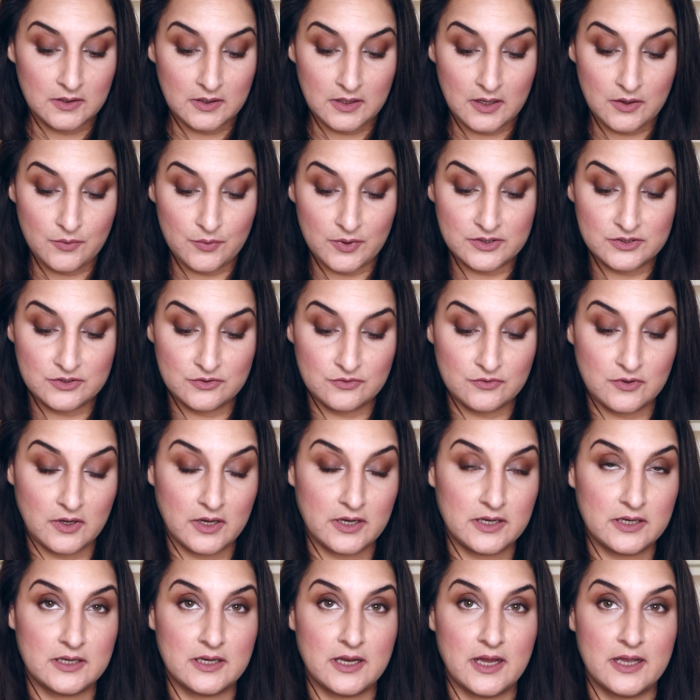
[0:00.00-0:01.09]
Okay, once you've got
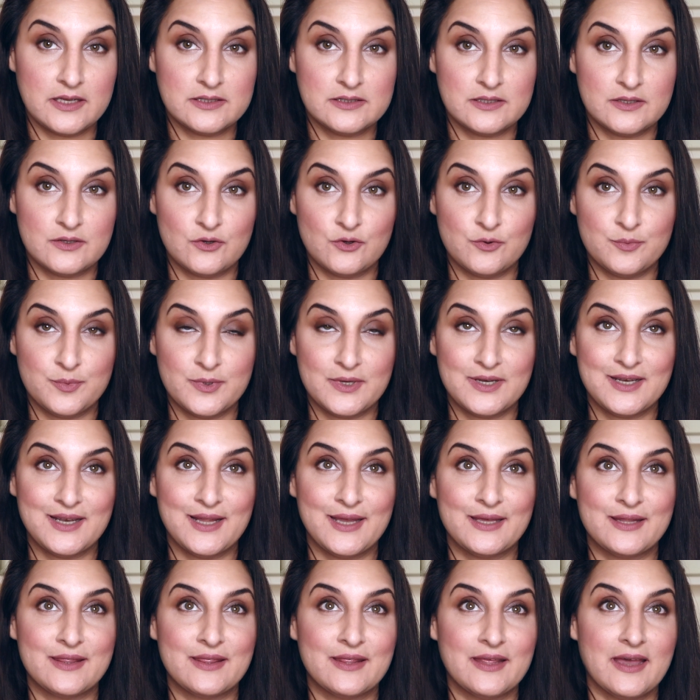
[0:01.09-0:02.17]
it nice and open
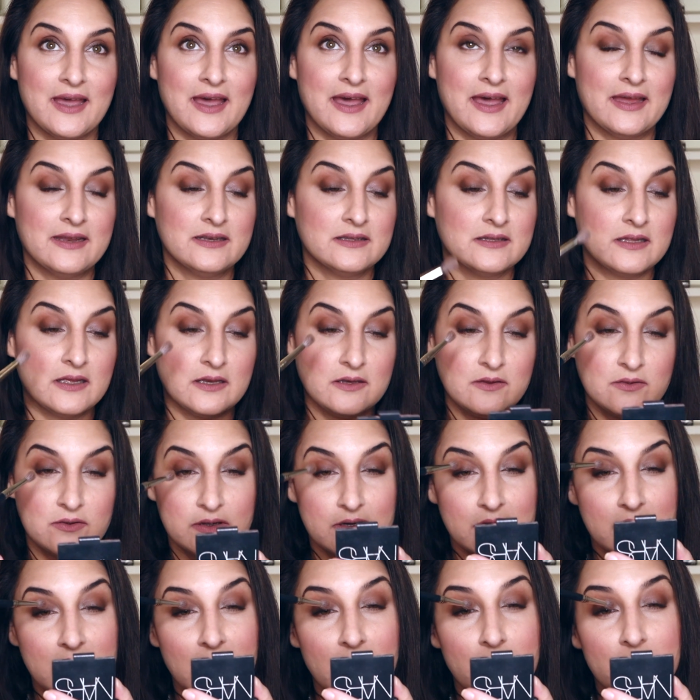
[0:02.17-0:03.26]
like that, then you
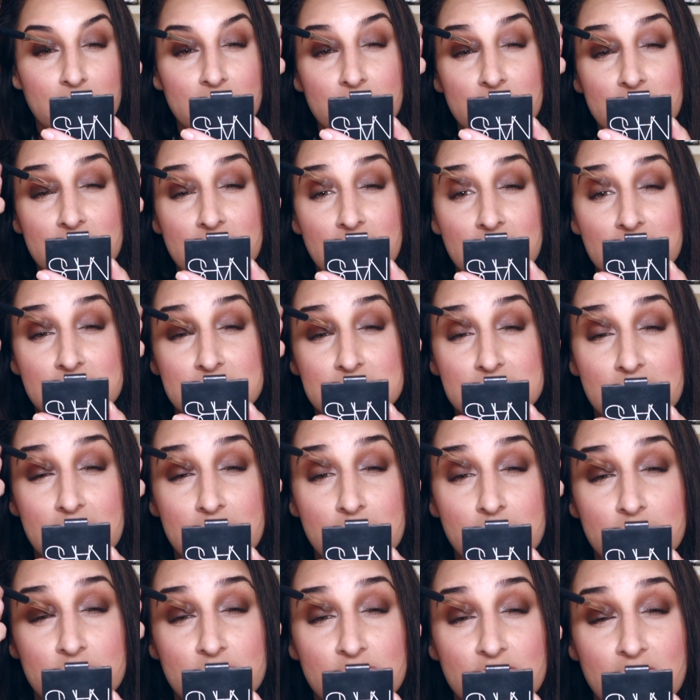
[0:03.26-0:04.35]
can come in with that
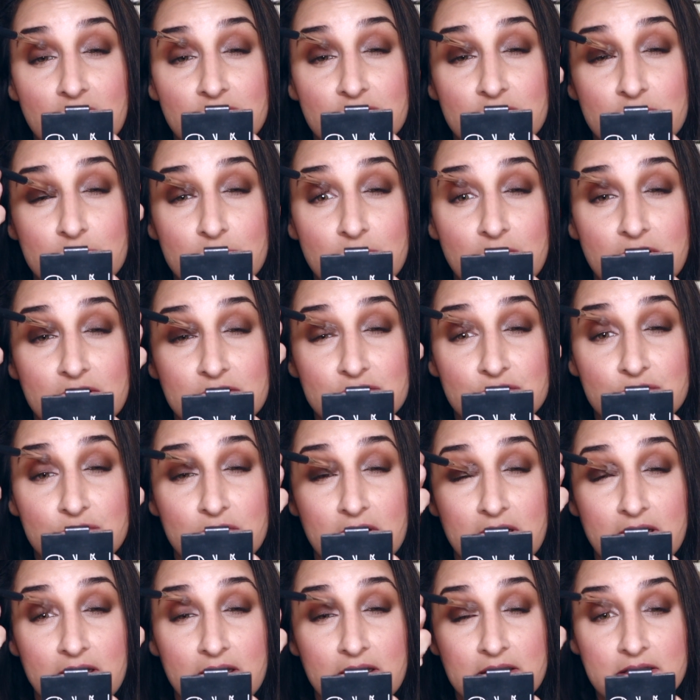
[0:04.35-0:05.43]
same fluffy brush you
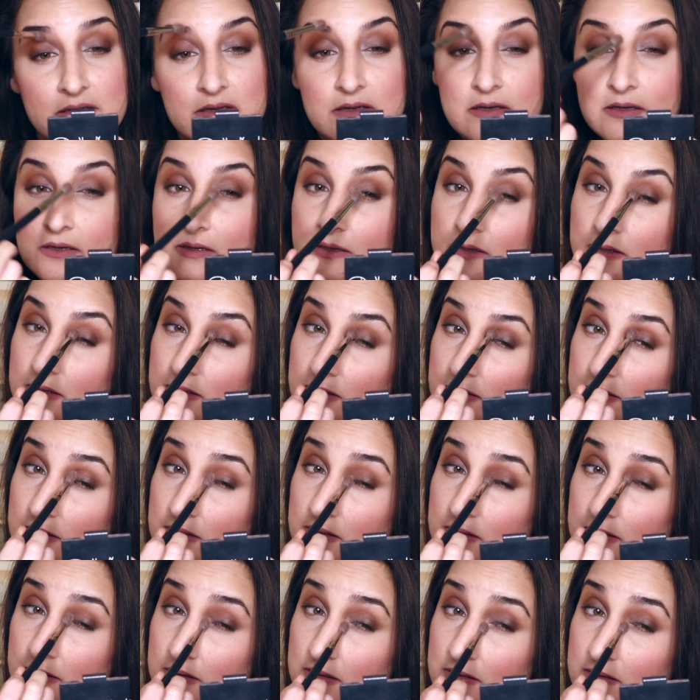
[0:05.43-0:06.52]
had
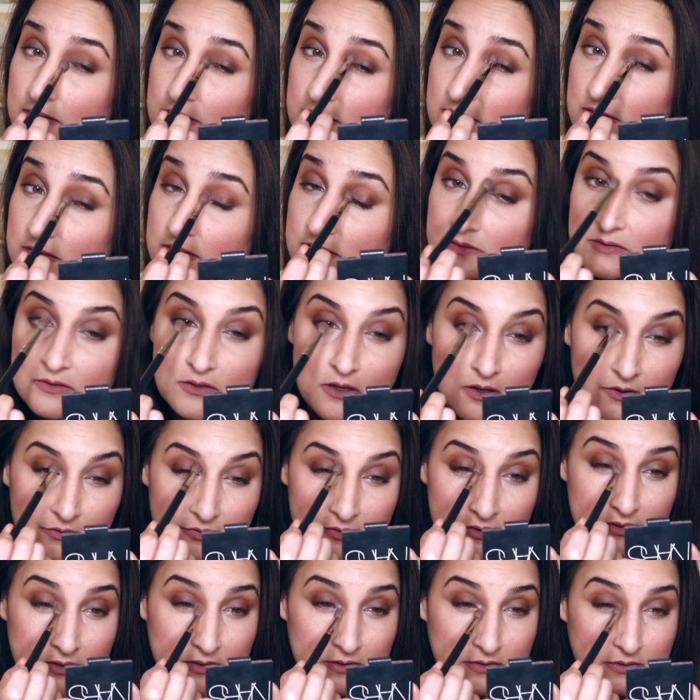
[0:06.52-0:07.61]
and just
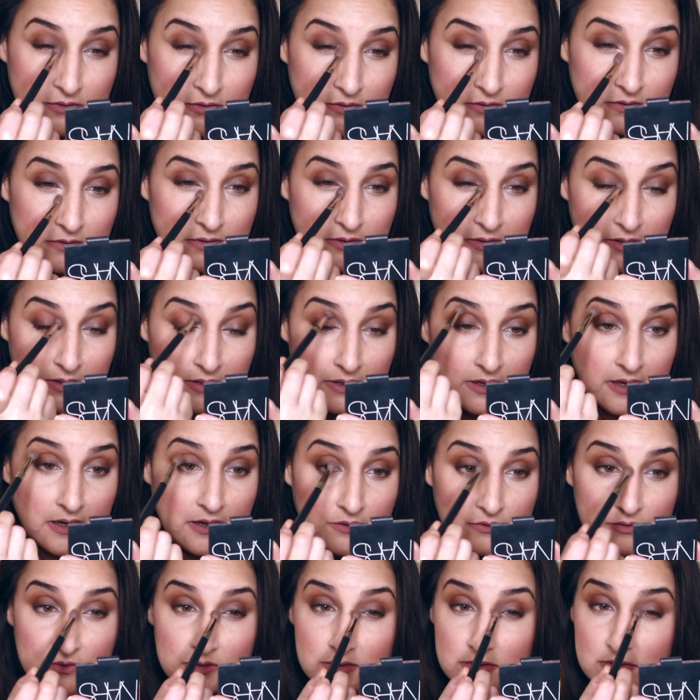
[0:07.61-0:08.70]
soften this whole thing
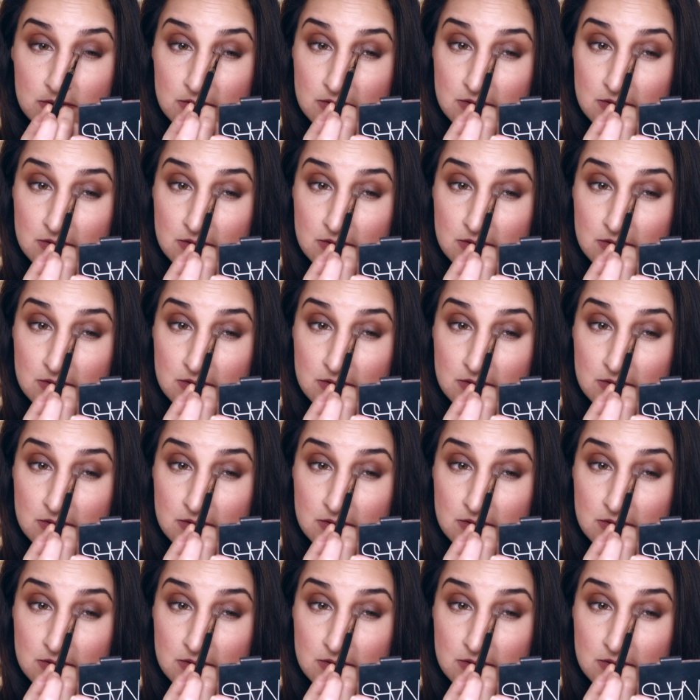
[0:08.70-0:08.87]
out.